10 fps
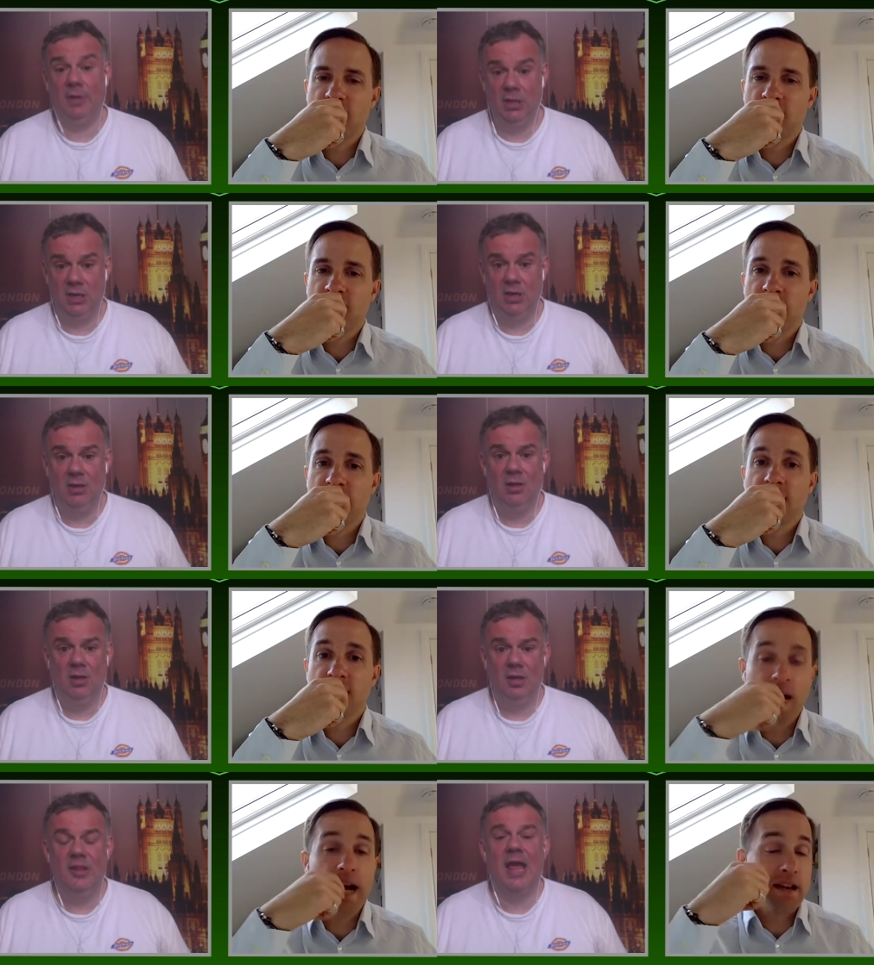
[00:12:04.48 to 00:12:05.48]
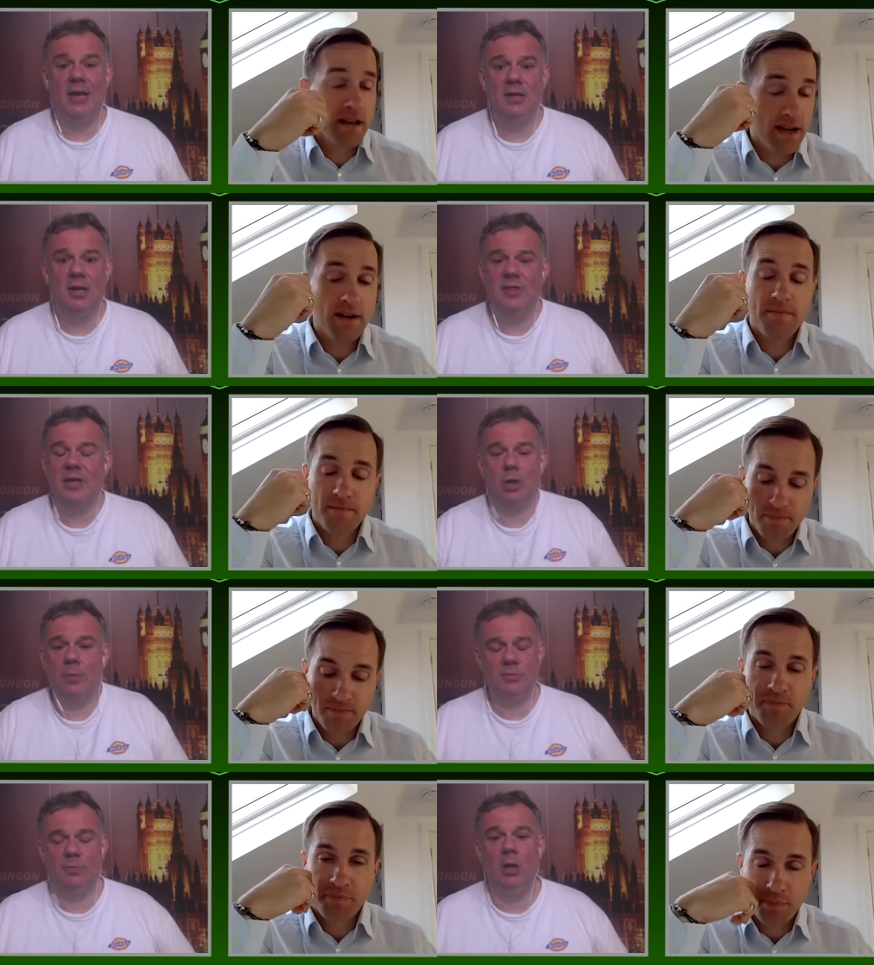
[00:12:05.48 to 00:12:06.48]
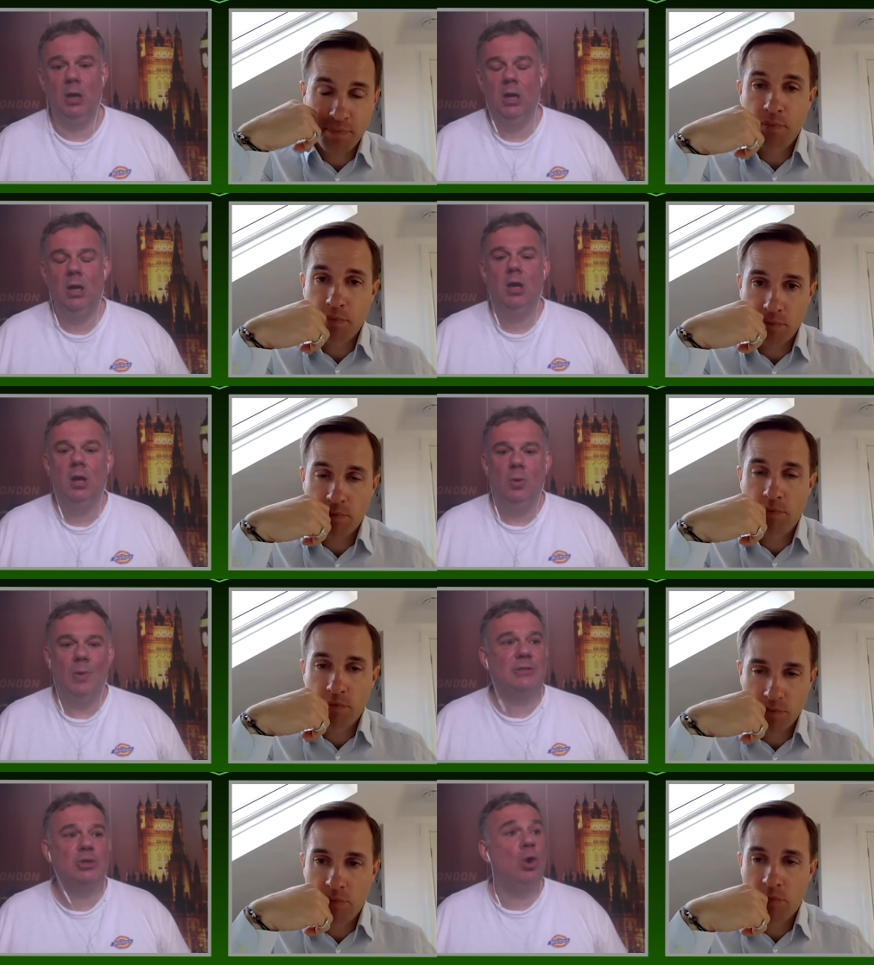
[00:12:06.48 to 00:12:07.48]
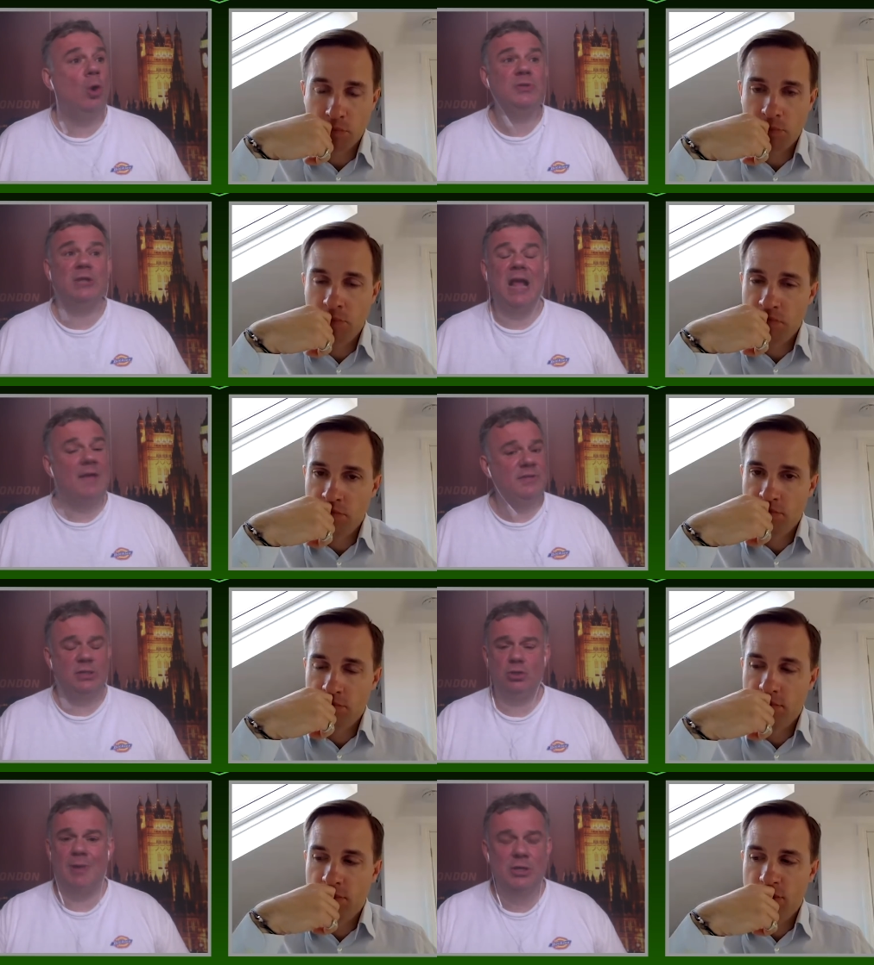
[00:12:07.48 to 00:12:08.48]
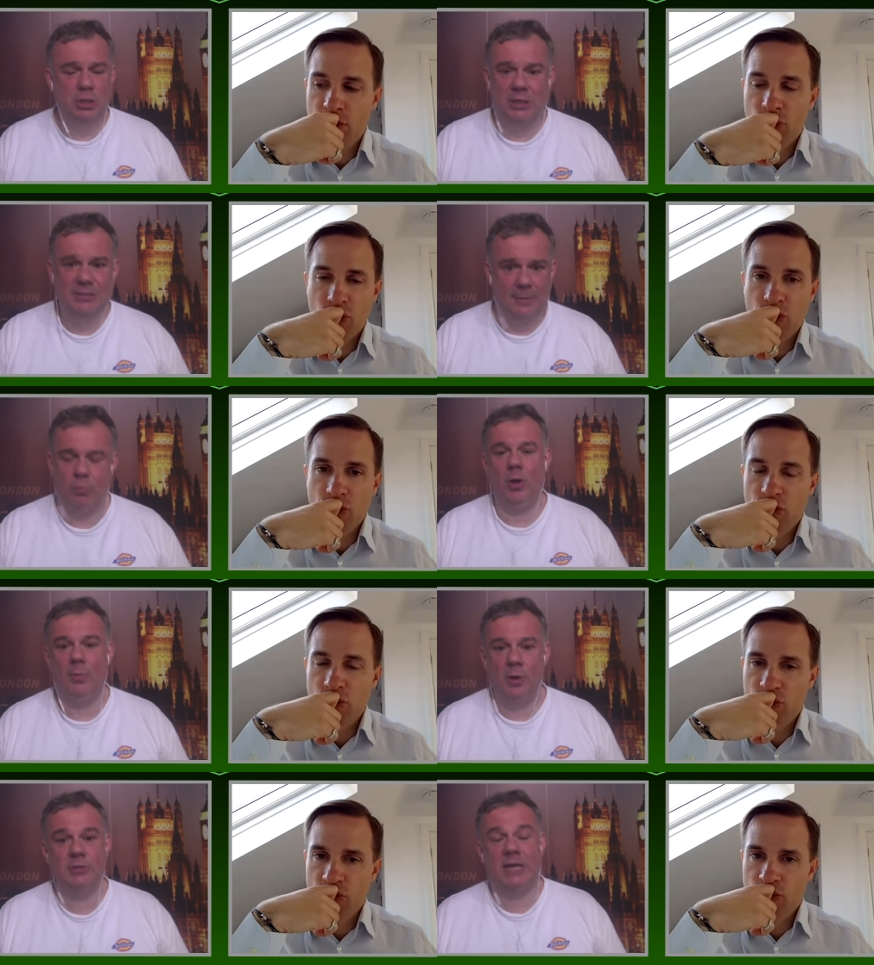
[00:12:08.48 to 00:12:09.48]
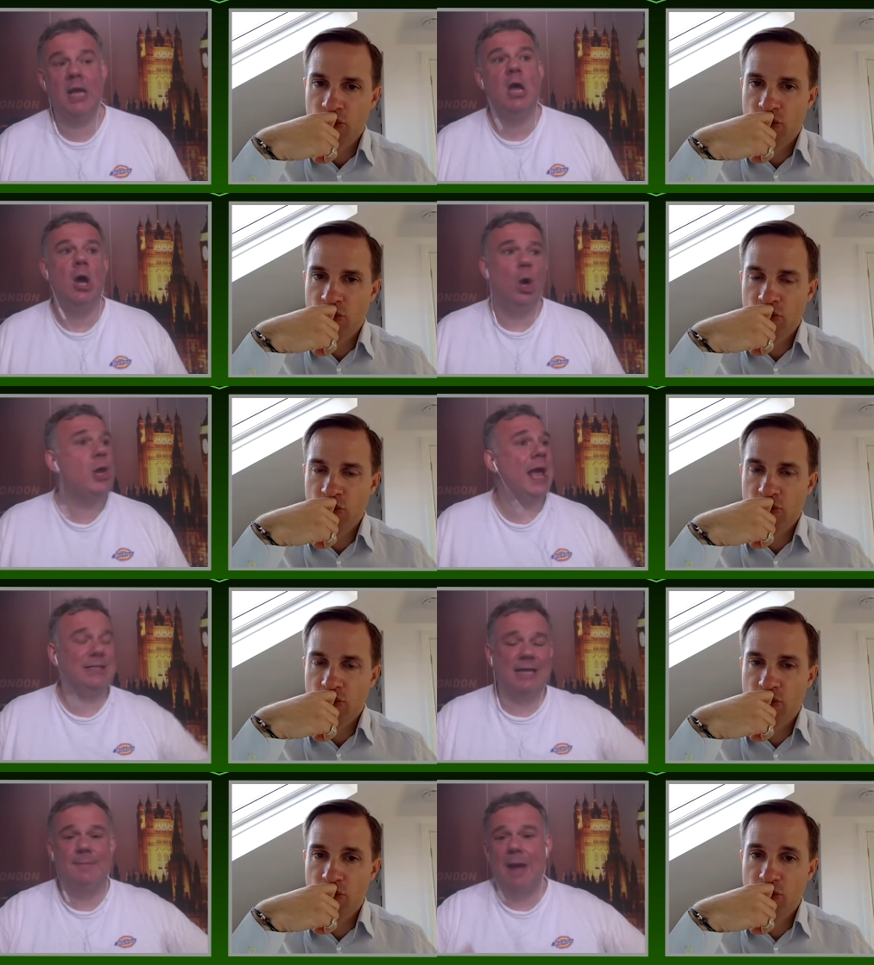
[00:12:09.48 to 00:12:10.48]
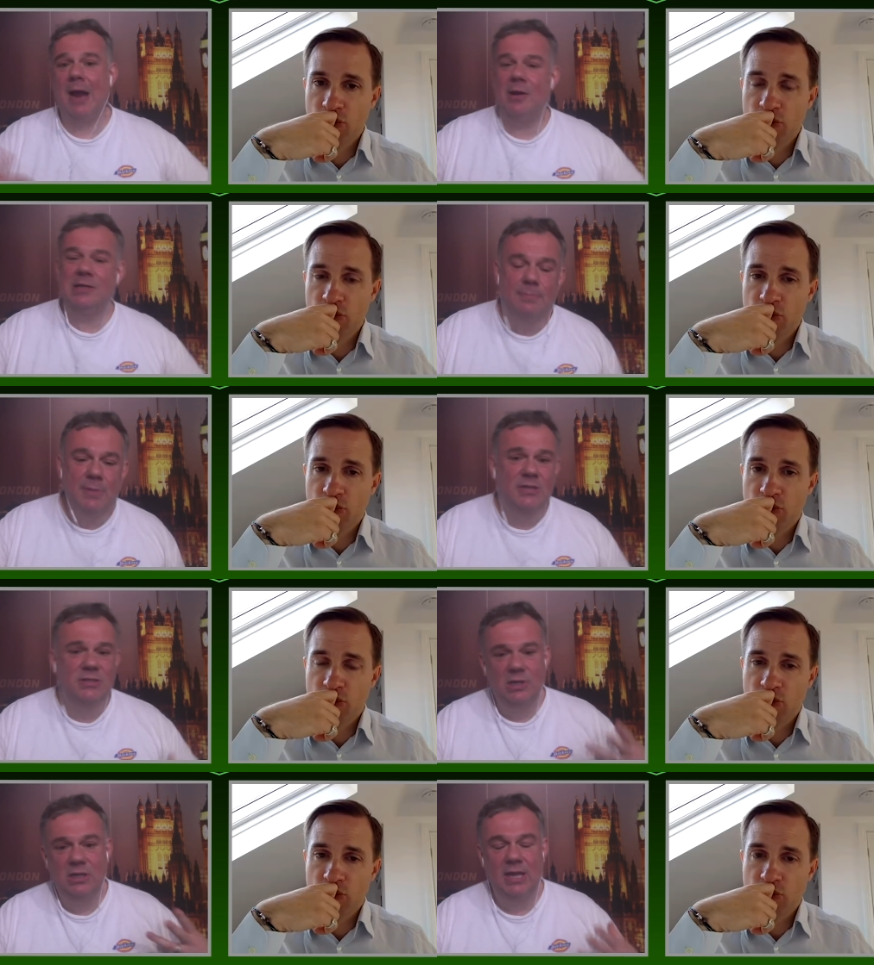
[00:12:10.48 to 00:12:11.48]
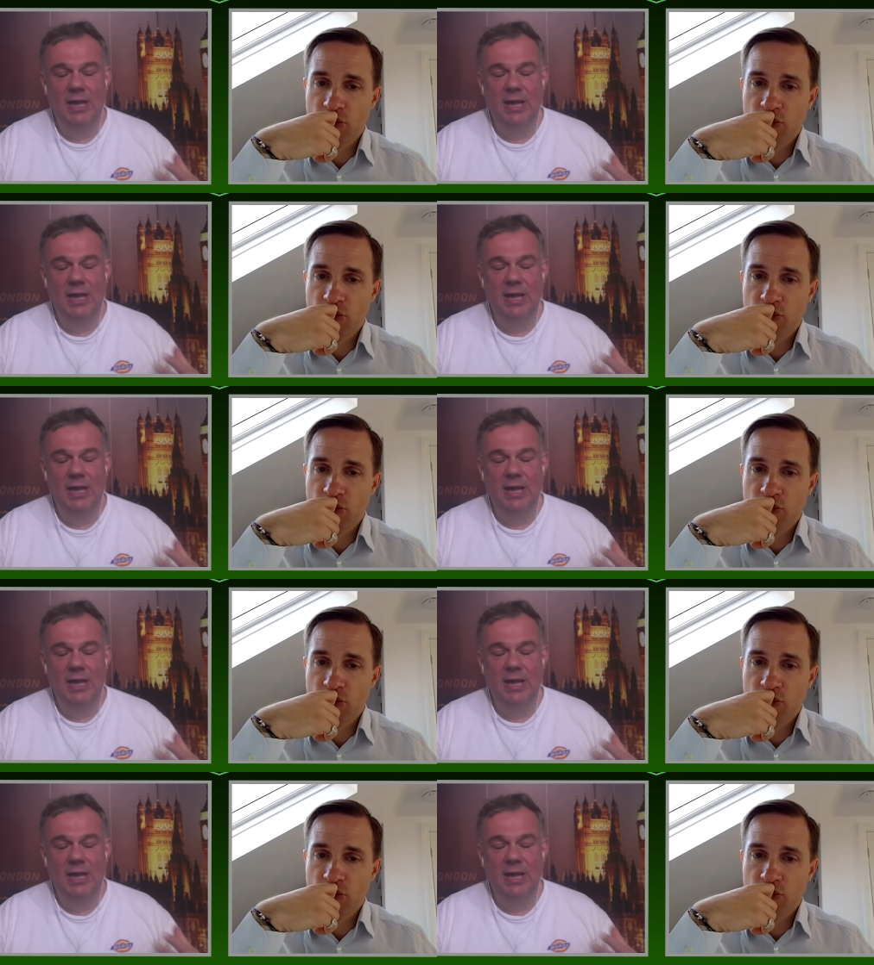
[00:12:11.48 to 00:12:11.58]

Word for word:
Speaker 1: ability, than Thomas Muller. Right, so you're always going to have a situation at some point where you say, "Oh yes, I admire his athleticism,